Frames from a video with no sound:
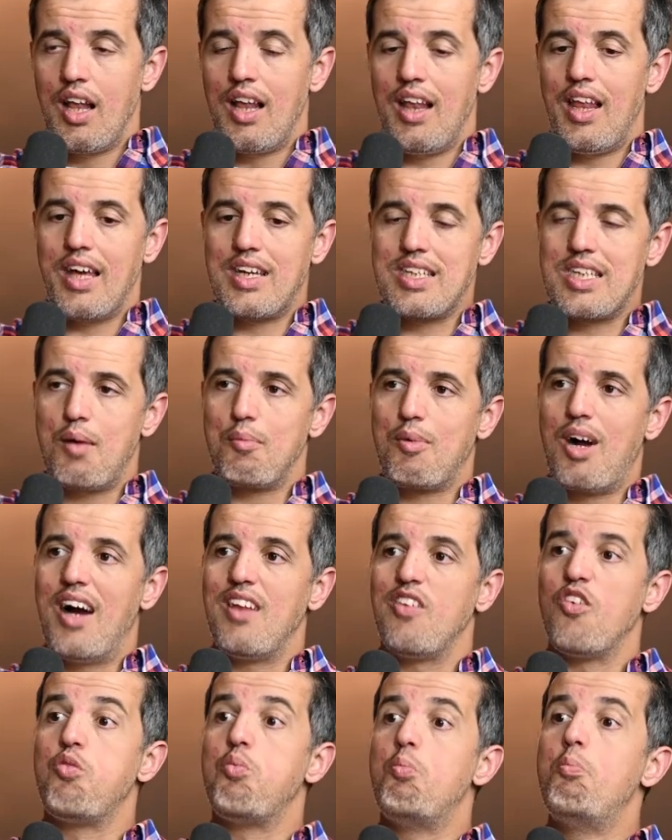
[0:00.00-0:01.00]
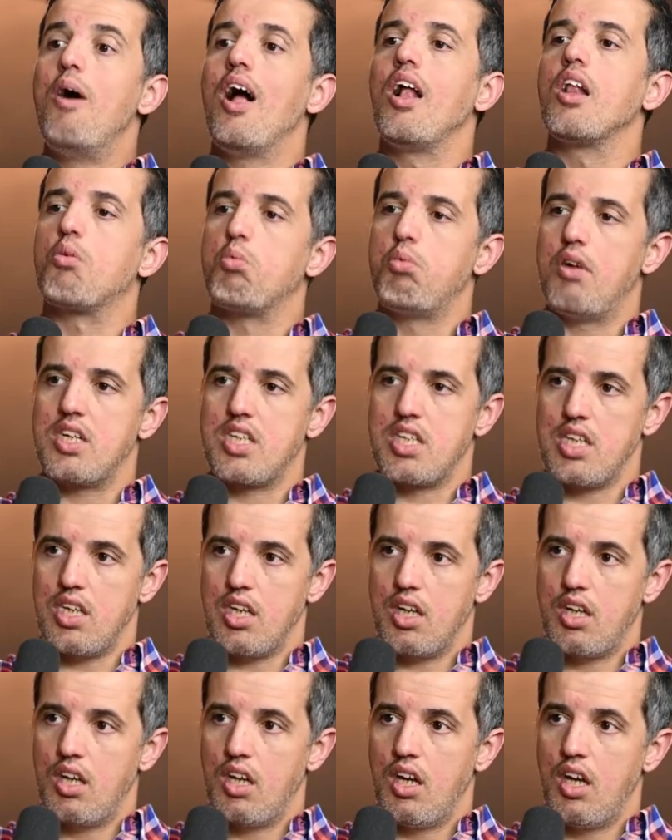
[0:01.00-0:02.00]
like some kind of belt
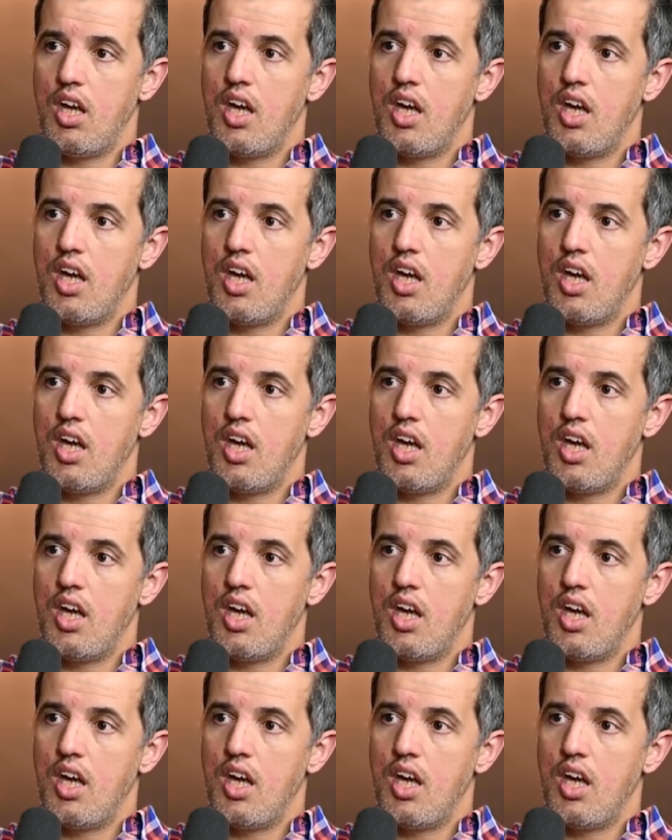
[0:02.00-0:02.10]
wrestling.